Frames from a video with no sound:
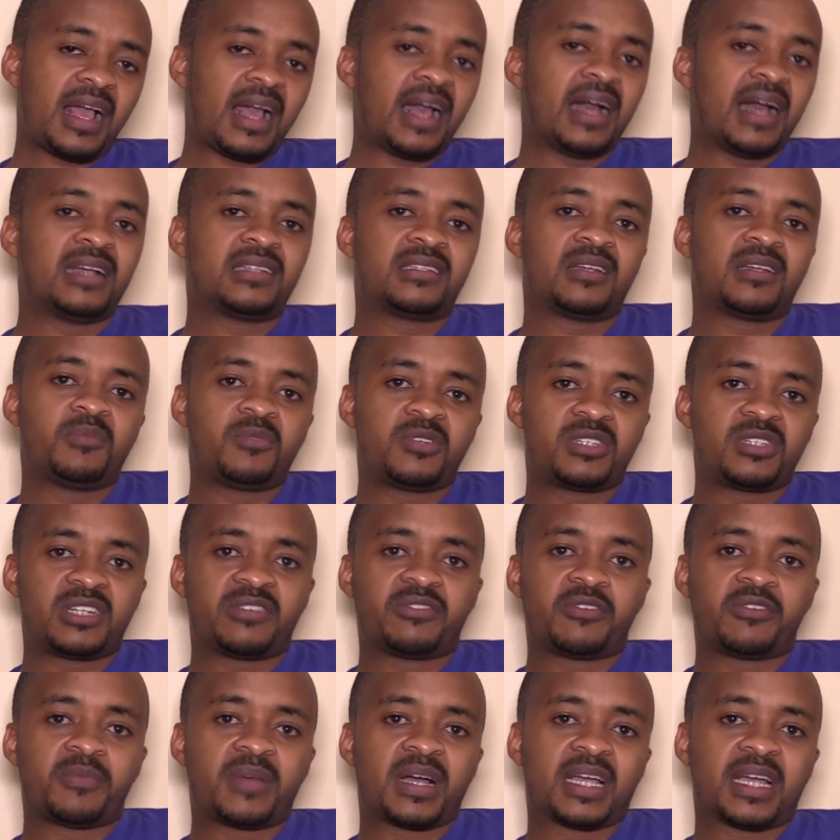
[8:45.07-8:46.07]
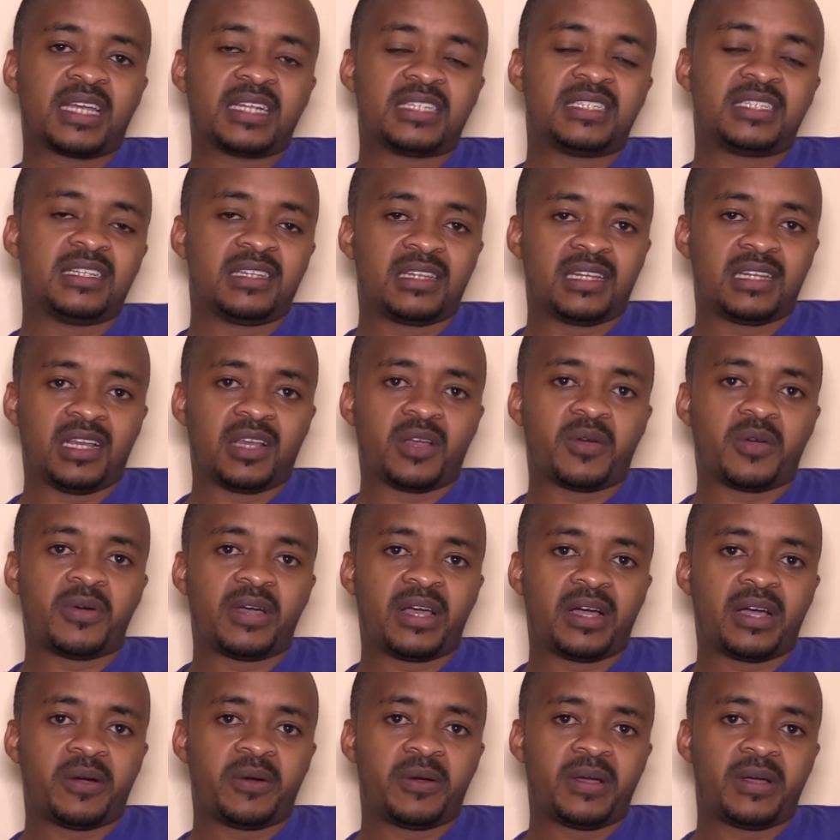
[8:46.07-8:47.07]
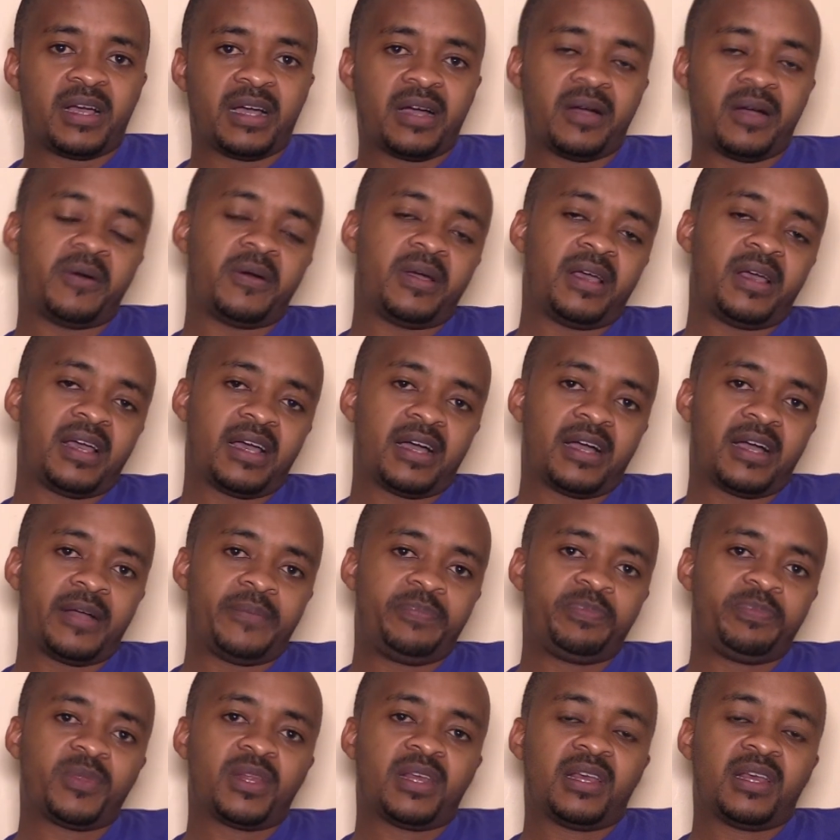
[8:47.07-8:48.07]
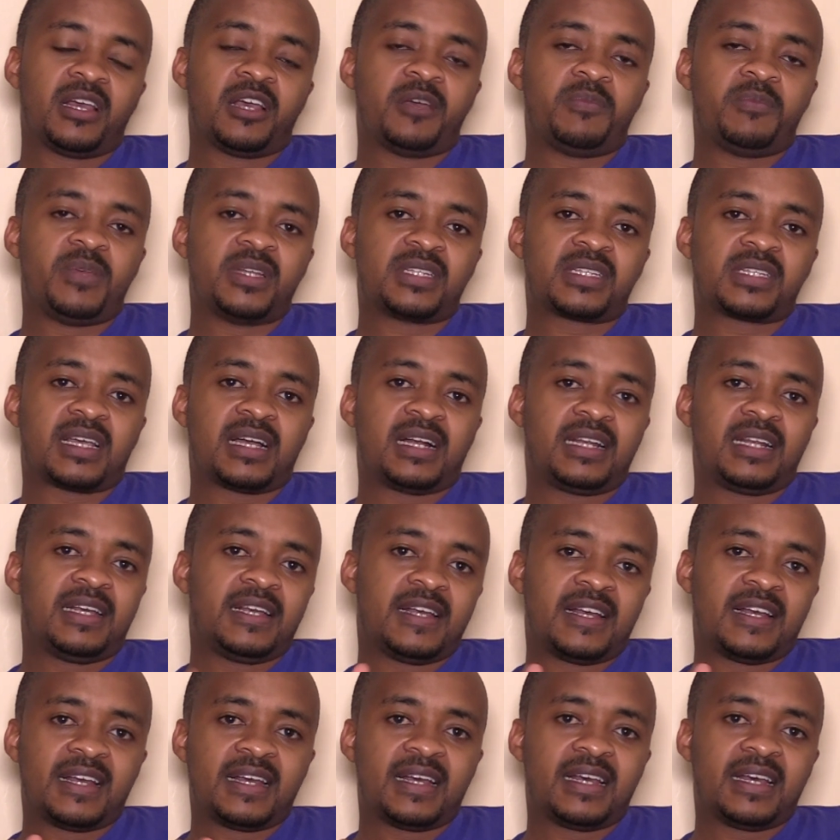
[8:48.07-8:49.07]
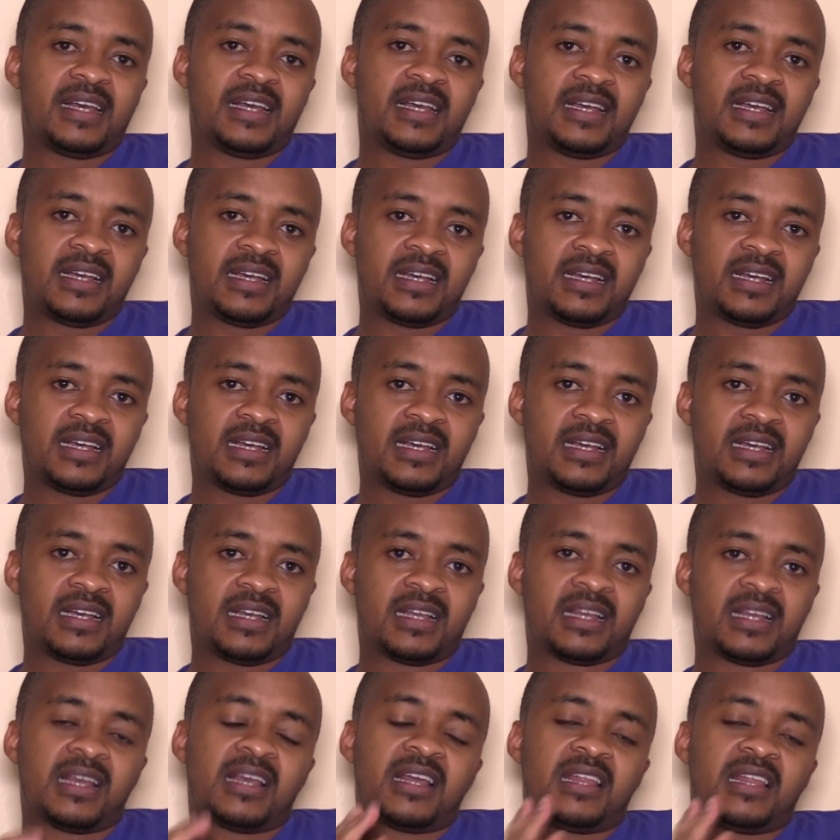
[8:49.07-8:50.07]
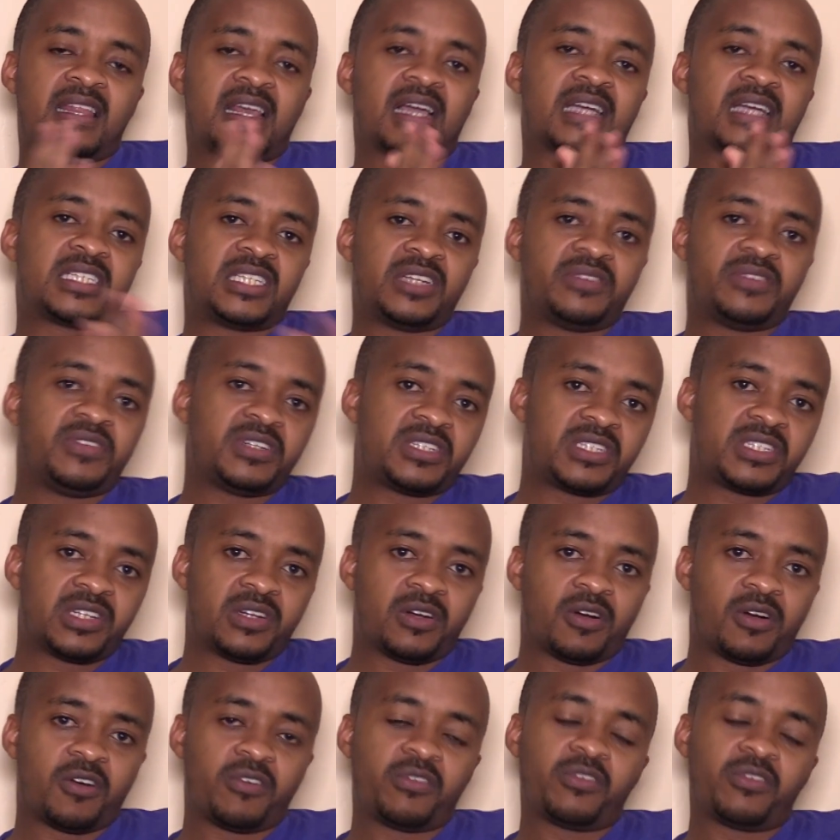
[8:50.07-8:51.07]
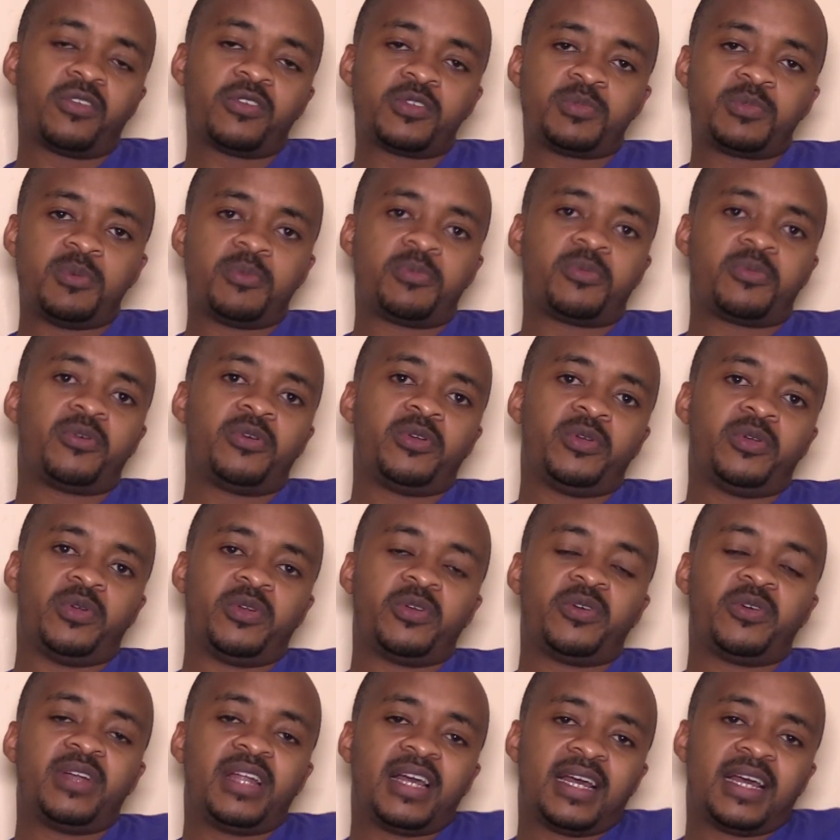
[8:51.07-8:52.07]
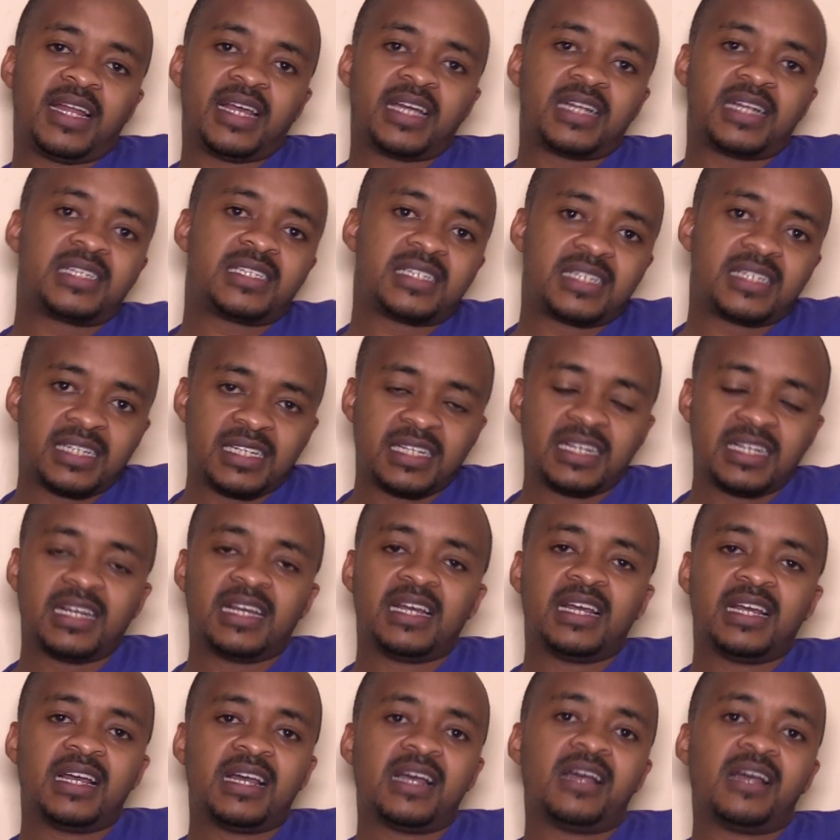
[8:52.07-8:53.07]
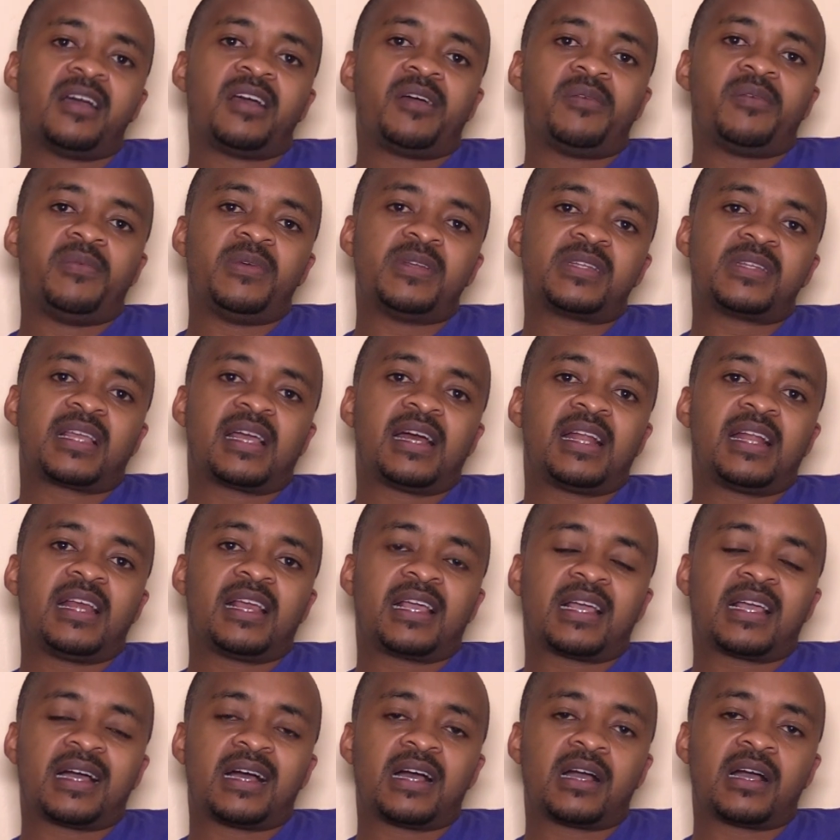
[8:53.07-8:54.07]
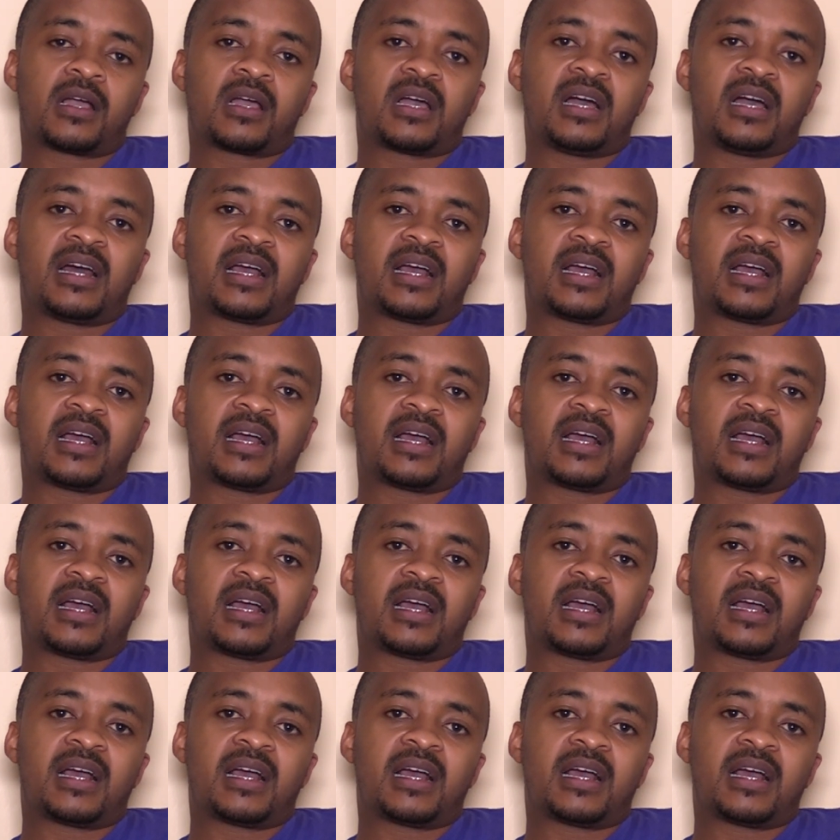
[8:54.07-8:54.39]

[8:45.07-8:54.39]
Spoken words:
as a multi-level marketing thing, where basically the activity of those people you know directly basically can